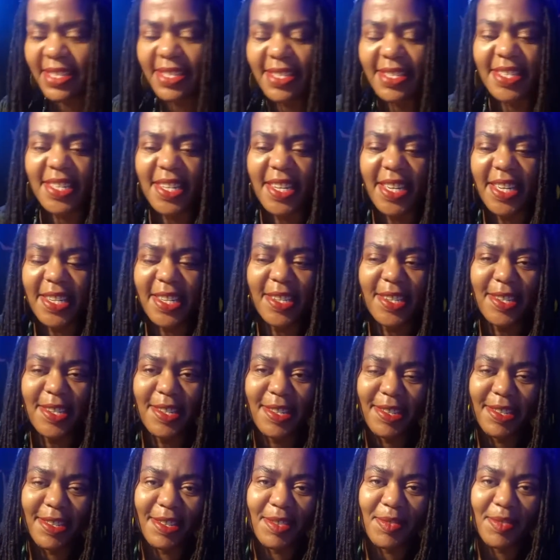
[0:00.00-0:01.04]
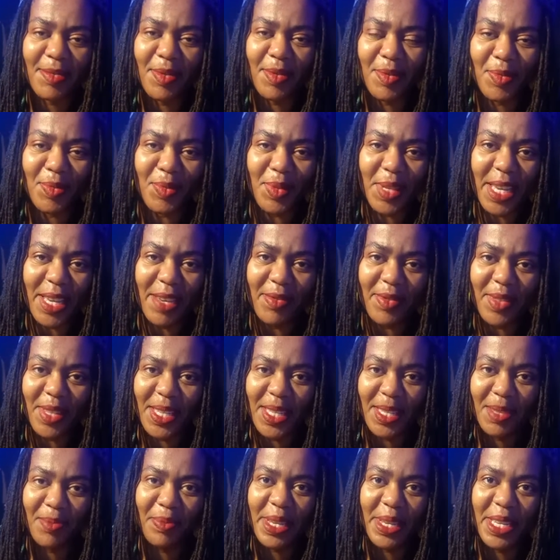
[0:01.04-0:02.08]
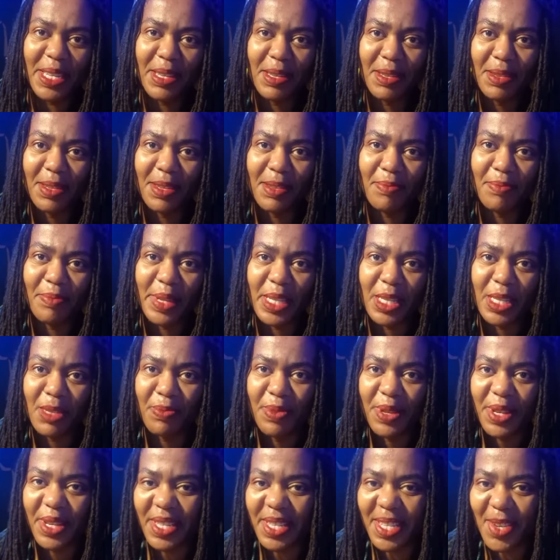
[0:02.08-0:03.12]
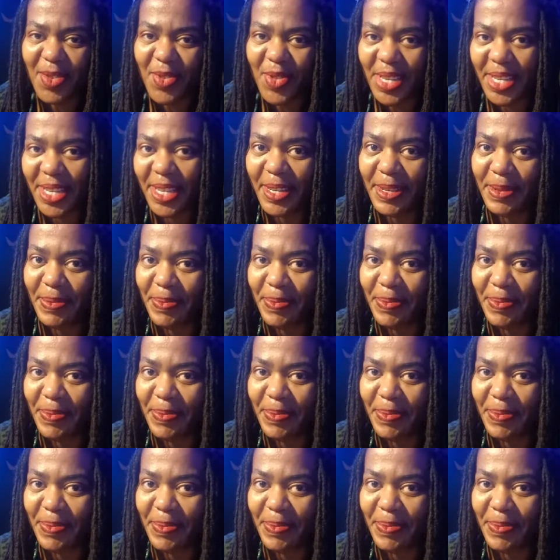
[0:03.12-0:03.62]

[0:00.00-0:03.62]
It's like we have these mean spirits out there.